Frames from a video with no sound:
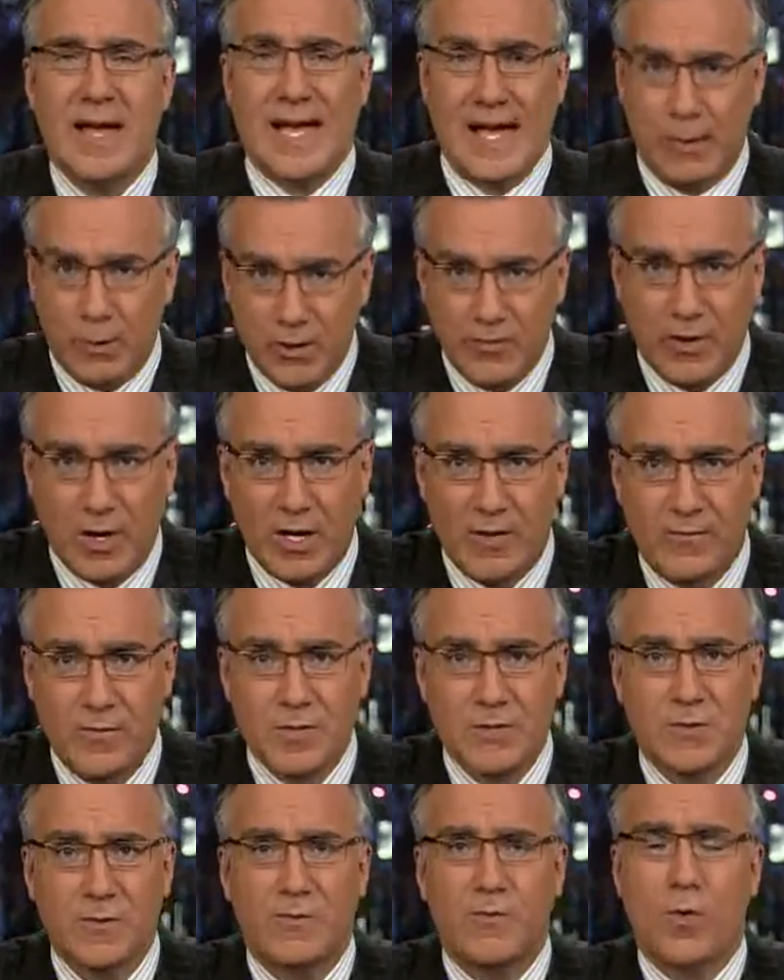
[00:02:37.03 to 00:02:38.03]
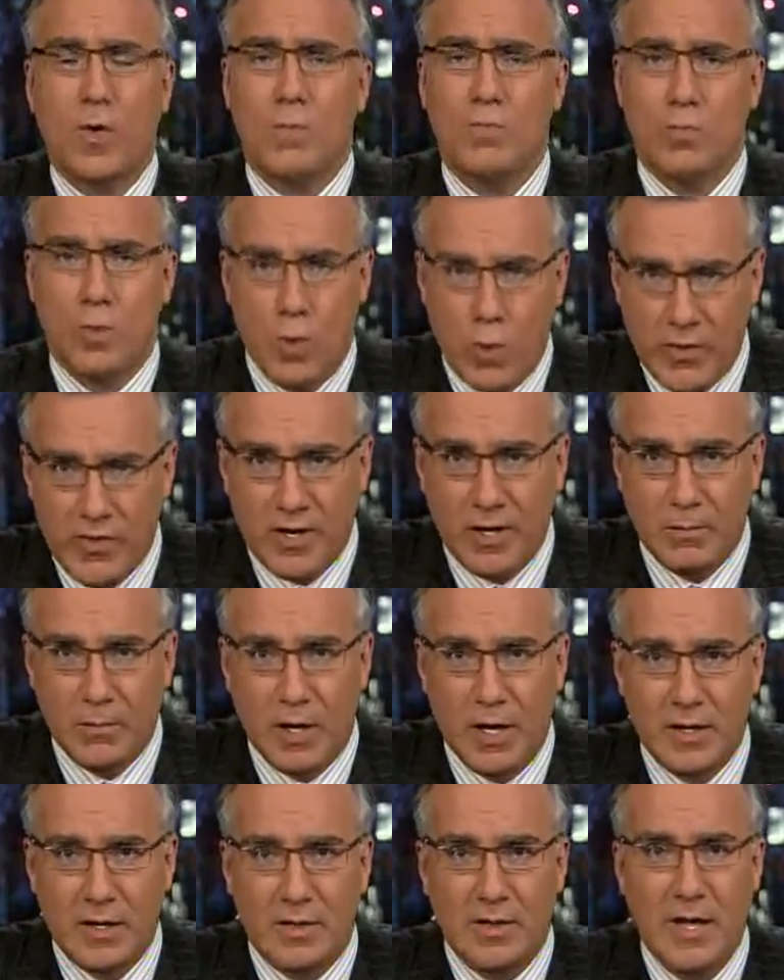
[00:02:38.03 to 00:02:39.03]
Out of office for more than a
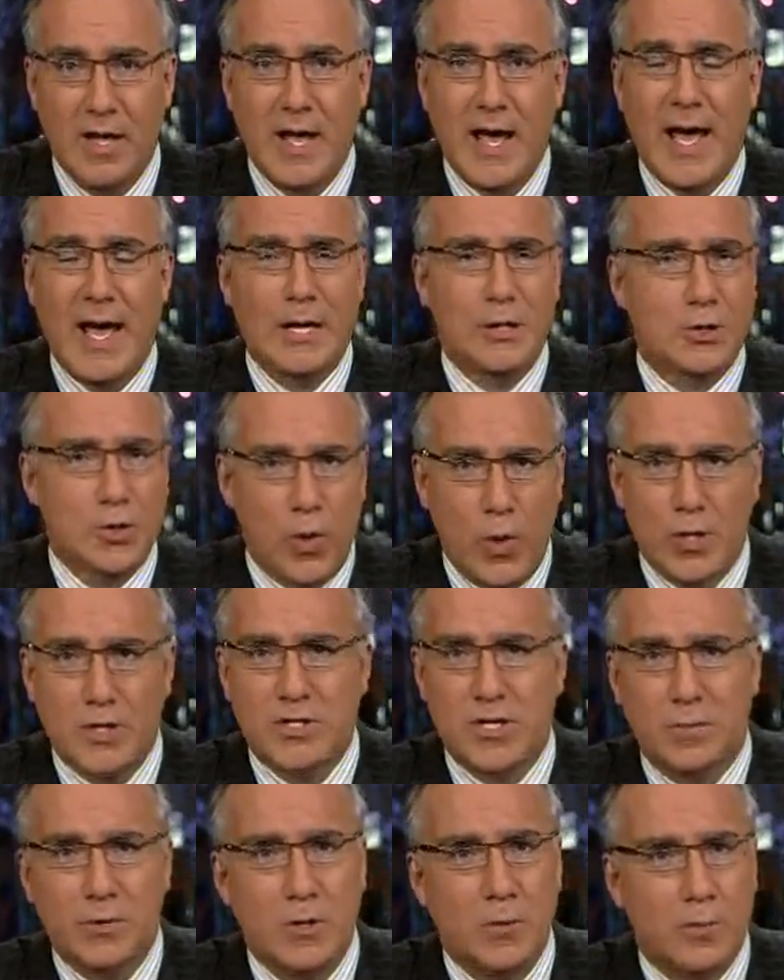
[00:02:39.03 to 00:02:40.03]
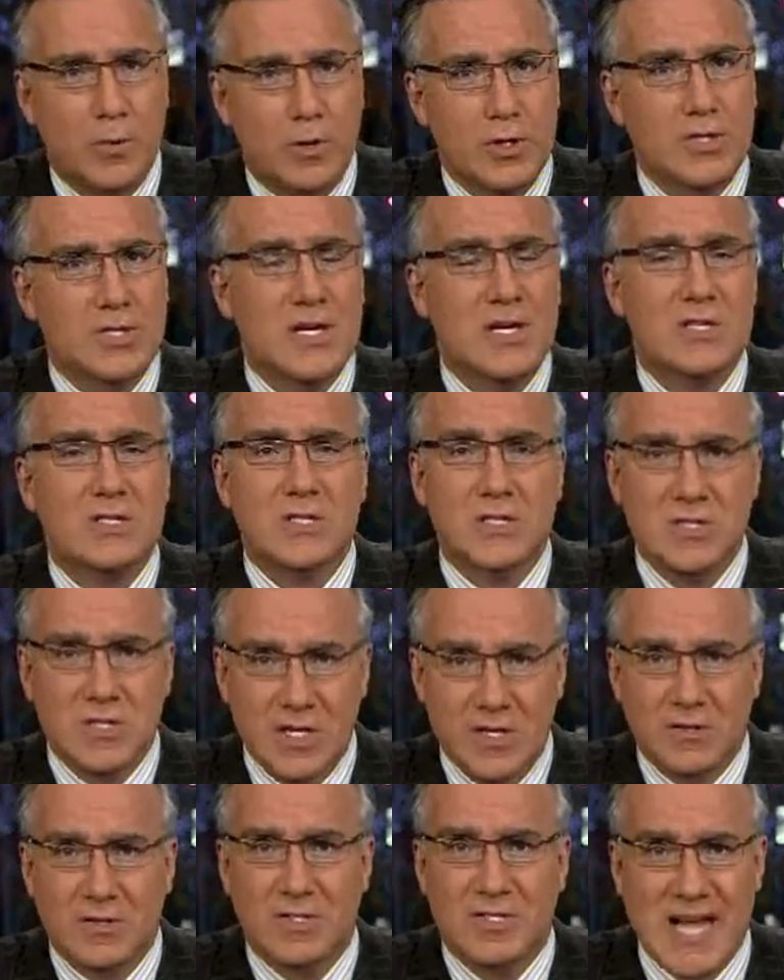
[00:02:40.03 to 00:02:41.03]
month, and George W. Bush is
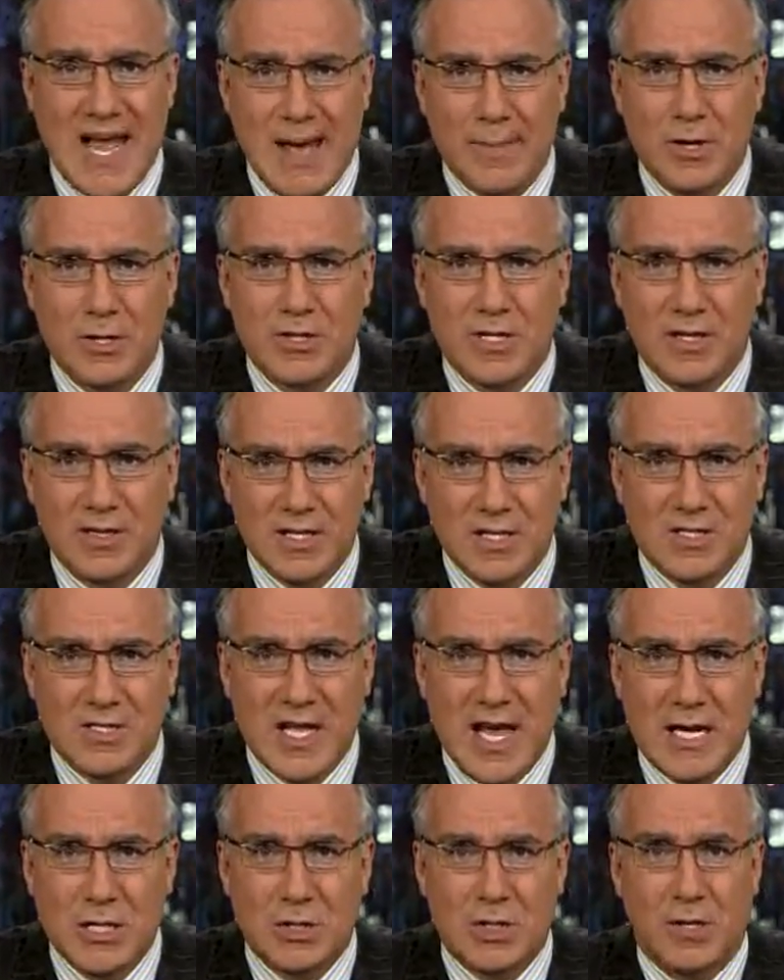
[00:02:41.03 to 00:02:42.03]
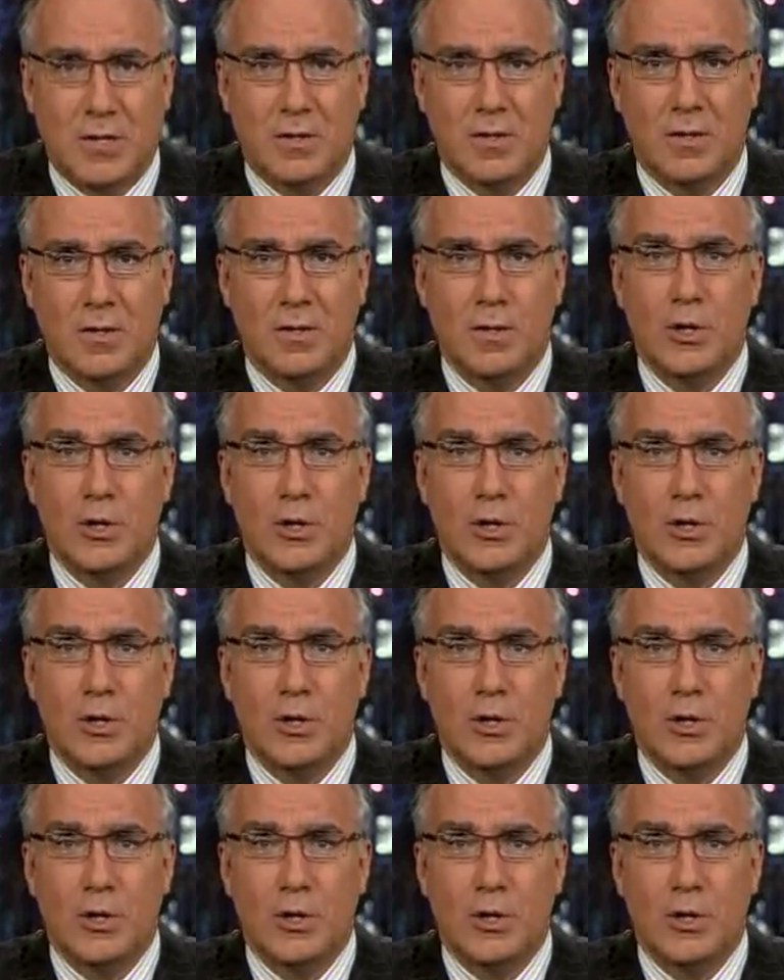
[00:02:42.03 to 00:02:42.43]
still damaging this nation.